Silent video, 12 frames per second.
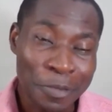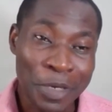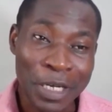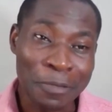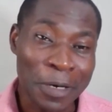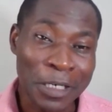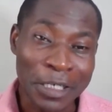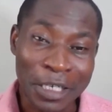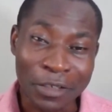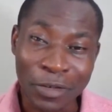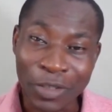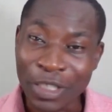make money
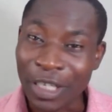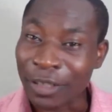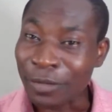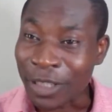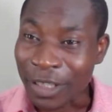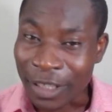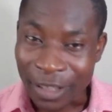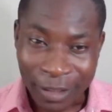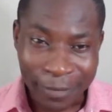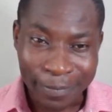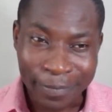than to start a business.